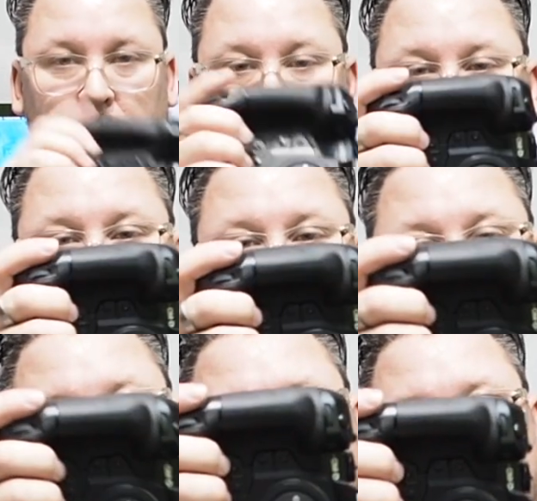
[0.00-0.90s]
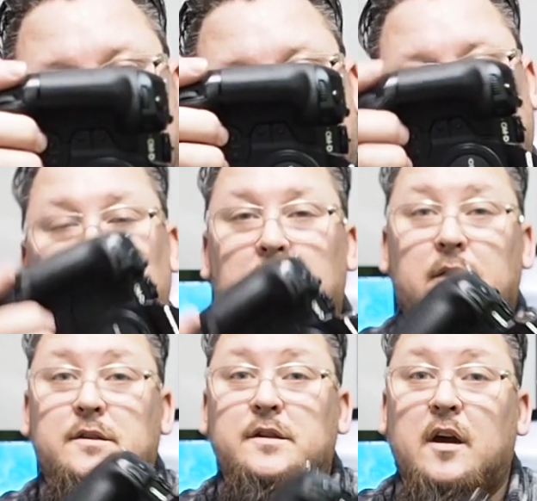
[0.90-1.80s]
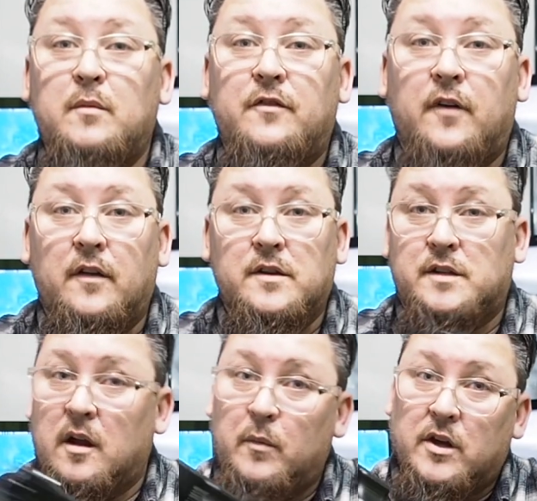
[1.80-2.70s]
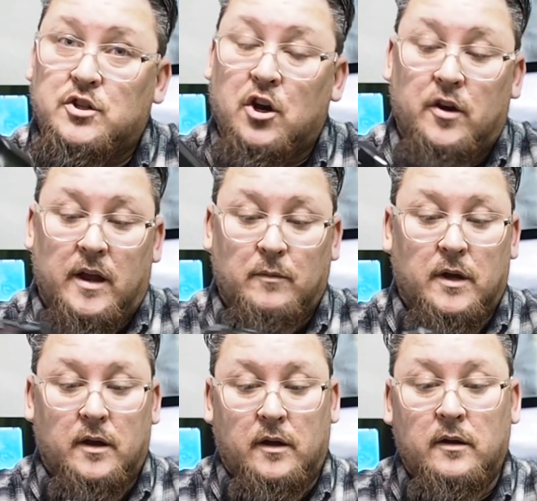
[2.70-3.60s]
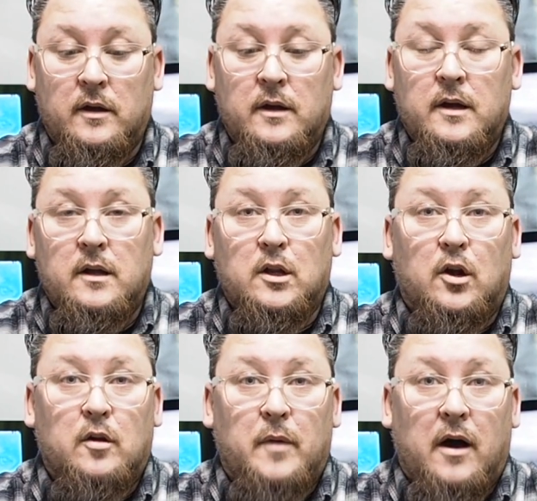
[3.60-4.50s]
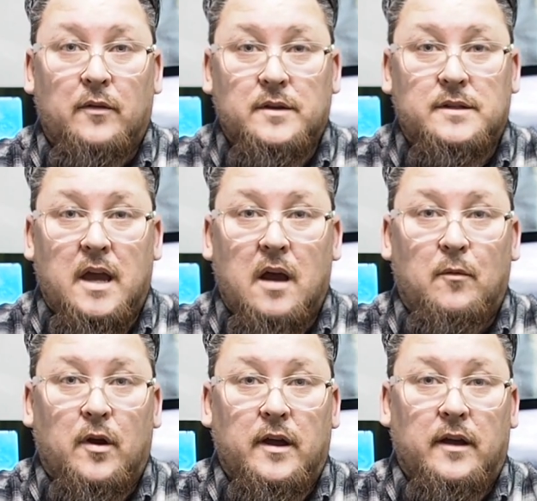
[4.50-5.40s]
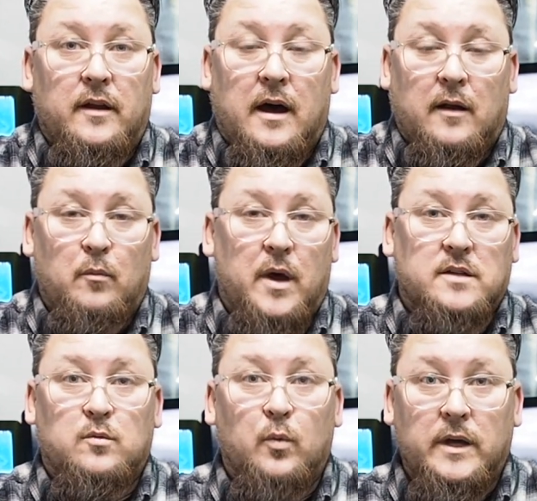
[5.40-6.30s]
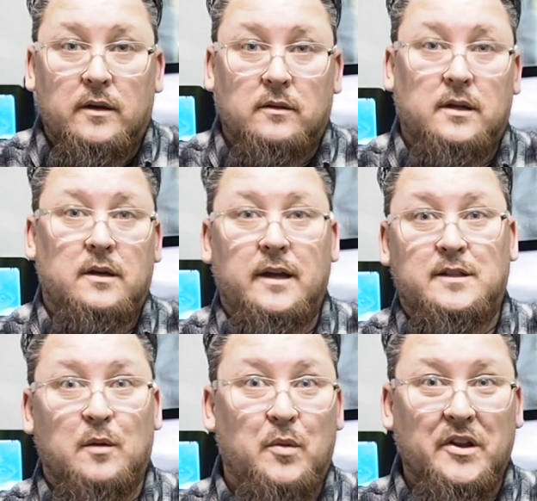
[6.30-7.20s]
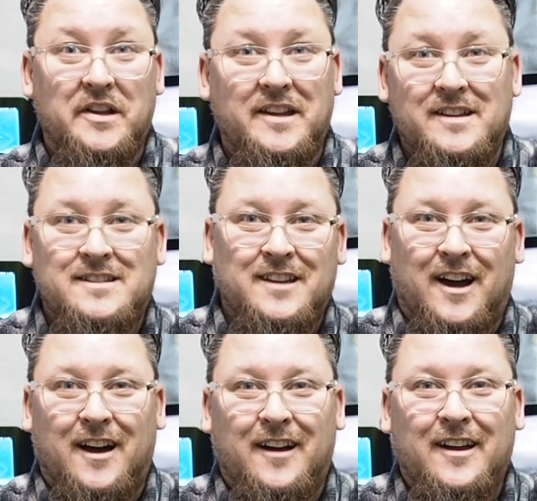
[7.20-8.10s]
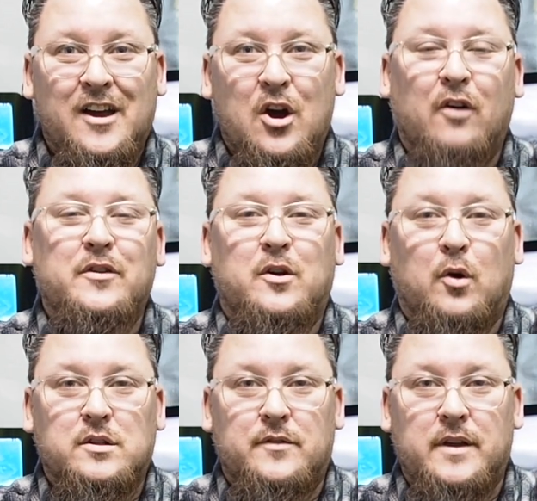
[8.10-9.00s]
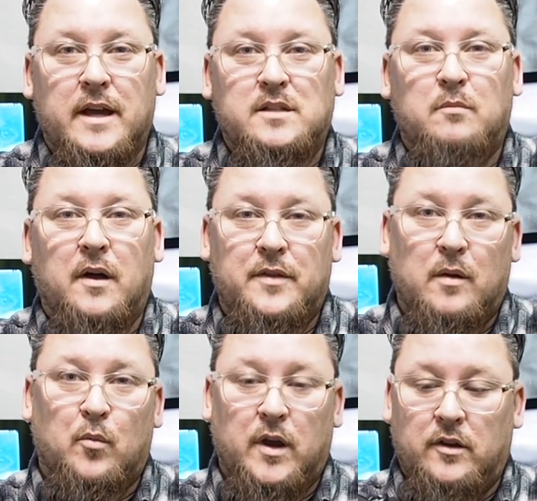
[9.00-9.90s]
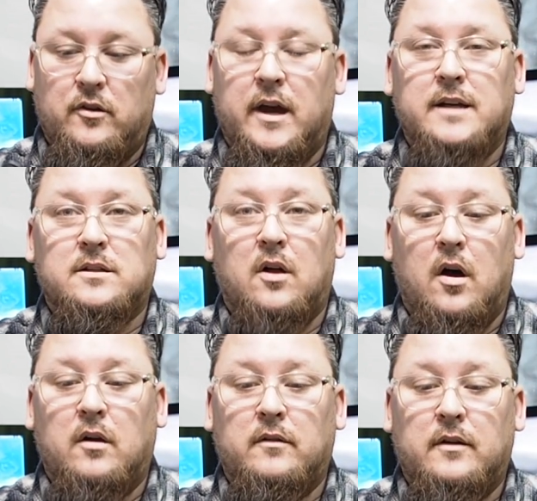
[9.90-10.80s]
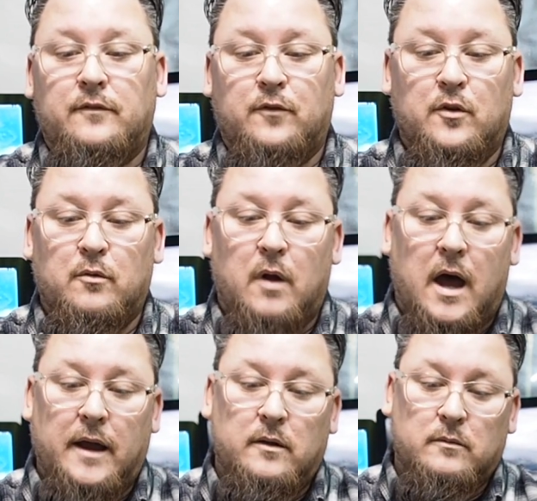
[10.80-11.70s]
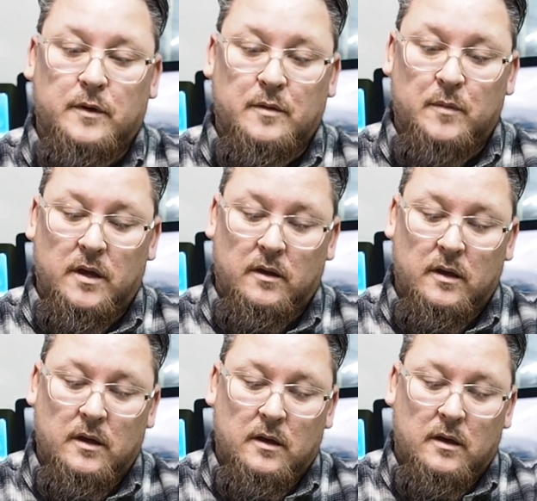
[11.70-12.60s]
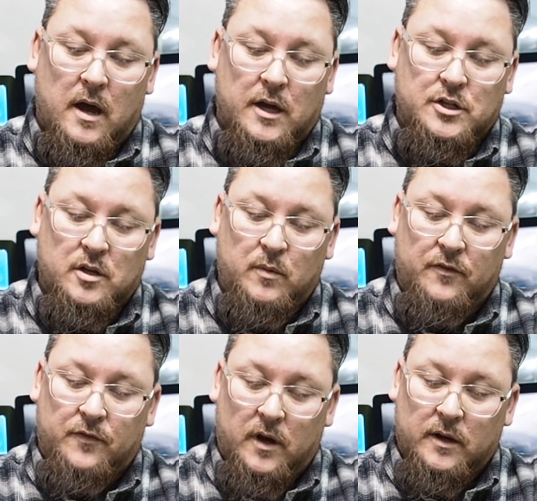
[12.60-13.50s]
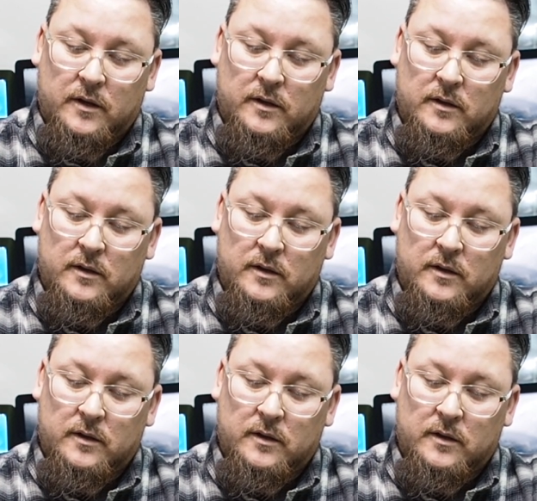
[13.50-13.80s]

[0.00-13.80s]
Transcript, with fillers: I like this. This is gonna be fun. This is gonna be a journey. I'm gonna learn about this camera and how to best wield its abilities over the course of the next month, and I'm bringing you guys along for the ride with me. It should be fun.